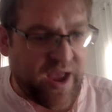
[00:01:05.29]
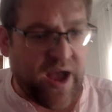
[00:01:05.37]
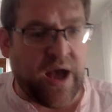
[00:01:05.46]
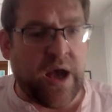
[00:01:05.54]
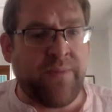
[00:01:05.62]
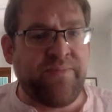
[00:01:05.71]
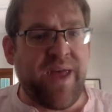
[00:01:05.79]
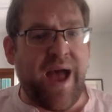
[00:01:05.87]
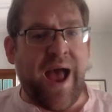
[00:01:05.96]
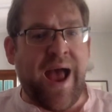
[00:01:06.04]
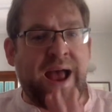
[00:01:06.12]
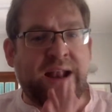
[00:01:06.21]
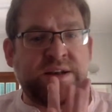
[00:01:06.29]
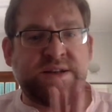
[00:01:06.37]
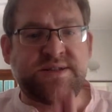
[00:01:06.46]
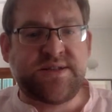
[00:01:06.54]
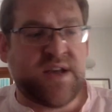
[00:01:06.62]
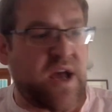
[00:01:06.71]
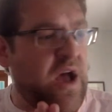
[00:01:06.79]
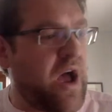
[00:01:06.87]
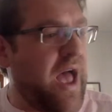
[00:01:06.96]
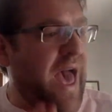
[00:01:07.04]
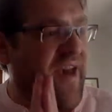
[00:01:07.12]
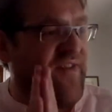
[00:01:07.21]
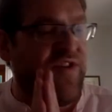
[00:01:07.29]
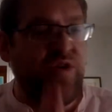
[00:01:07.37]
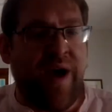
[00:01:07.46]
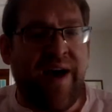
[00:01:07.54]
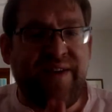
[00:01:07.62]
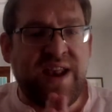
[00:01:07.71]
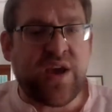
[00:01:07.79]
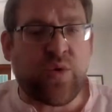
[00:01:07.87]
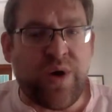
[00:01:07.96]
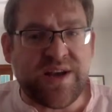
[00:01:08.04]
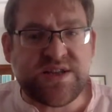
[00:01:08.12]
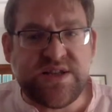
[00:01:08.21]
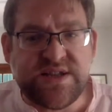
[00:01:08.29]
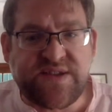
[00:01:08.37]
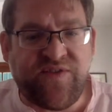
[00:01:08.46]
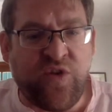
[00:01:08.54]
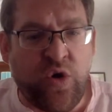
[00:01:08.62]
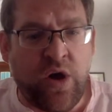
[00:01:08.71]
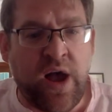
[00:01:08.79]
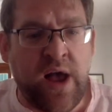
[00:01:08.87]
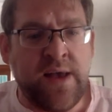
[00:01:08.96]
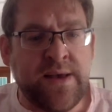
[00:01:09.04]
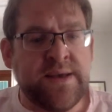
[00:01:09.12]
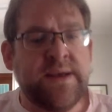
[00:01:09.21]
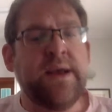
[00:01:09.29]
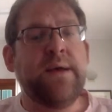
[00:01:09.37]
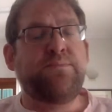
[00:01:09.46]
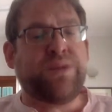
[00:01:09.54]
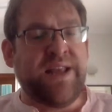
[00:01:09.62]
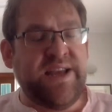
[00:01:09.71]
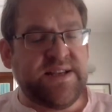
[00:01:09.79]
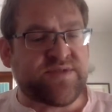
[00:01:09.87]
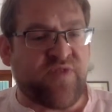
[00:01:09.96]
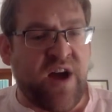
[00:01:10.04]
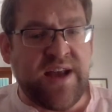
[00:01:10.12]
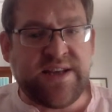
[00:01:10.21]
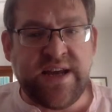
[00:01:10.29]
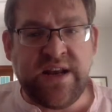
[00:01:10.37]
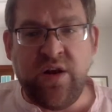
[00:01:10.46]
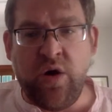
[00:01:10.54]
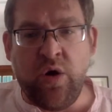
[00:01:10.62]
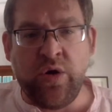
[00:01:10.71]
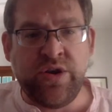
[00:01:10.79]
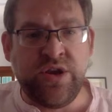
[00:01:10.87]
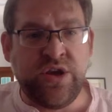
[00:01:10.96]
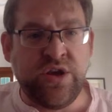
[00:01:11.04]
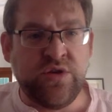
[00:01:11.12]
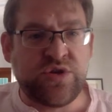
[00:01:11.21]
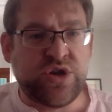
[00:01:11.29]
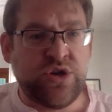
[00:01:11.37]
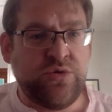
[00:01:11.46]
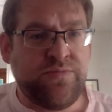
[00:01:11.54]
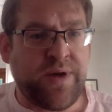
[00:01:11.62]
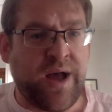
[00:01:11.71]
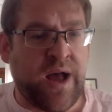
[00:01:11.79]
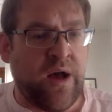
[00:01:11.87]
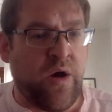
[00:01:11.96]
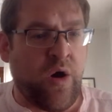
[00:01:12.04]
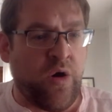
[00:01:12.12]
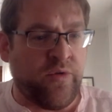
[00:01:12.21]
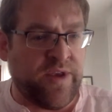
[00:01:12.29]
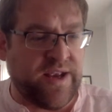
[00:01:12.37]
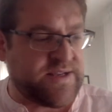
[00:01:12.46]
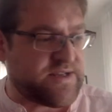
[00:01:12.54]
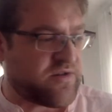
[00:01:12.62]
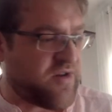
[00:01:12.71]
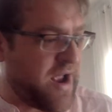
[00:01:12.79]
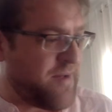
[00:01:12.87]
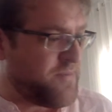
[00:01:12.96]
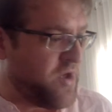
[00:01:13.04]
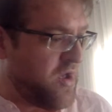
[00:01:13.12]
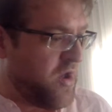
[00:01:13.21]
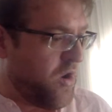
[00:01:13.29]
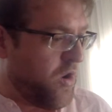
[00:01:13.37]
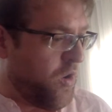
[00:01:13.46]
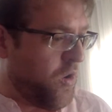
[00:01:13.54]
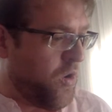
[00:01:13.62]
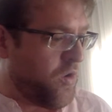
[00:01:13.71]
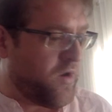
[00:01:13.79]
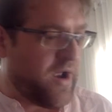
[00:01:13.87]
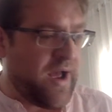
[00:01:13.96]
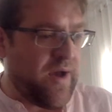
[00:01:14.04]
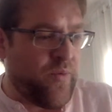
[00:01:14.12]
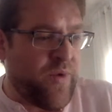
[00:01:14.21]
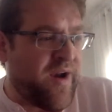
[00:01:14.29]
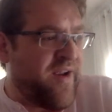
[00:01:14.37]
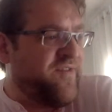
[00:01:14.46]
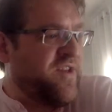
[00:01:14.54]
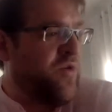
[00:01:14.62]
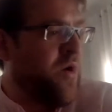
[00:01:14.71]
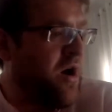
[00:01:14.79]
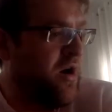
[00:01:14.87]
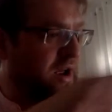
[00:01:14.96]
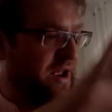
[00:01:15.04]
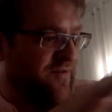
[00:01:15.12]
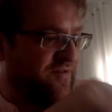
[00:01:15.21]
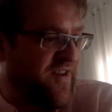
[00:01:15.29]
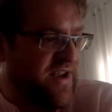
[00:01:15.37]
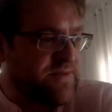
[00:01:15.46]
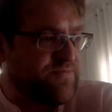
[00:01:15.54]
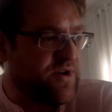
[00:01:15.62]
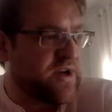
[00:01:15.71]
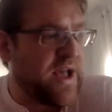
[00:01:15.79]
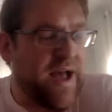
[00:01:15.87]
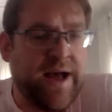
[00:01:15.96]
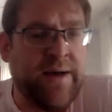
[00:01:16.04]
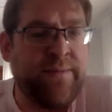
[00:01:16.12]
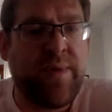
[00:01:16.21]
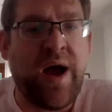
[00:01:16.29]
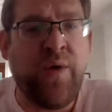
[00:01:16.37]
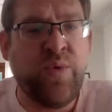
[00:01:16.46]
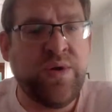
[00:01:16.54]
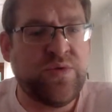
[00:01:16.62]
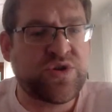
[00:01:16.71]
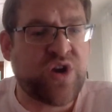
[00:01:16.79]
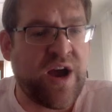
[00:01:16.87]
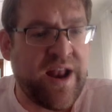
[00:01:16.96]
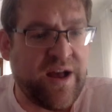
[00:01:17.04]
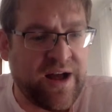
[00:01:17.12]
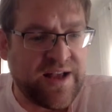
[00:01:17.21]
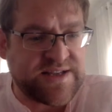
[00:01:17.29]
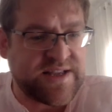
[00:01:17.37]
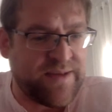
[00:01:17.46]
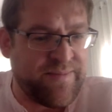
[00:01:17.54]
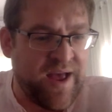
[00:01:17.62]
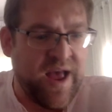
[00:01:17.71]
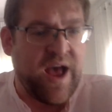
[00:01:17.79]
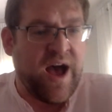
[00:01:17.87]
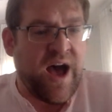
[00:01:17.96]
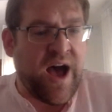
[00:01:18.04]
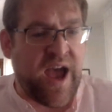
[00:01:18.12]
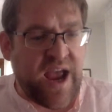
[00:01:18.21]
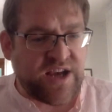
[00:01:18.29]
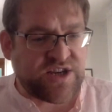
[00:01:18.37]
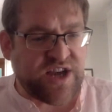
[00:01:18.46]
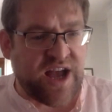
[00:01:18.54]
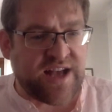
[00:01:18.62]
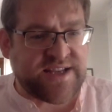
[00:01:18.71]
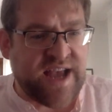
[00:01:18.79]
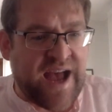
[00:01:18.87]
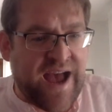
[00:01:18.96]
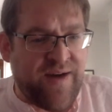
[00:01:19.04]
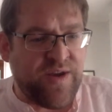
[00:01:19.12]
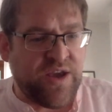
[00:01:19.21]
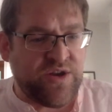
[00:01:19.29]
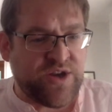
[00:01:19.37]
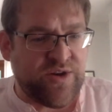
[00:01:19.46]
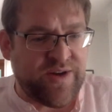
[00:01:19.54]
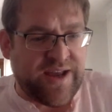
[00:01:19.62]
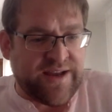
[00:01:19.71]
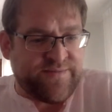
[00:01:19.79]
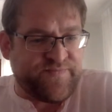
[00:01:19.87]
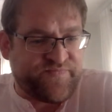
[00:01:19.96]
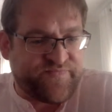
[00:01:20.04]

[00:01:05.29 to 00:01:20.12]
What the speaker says: And if you have any questions for her, please write in on YouTube, on Instagram, or wherever you are in Facebook, and we will try and answer them. Hi, Shazia, how are you doing?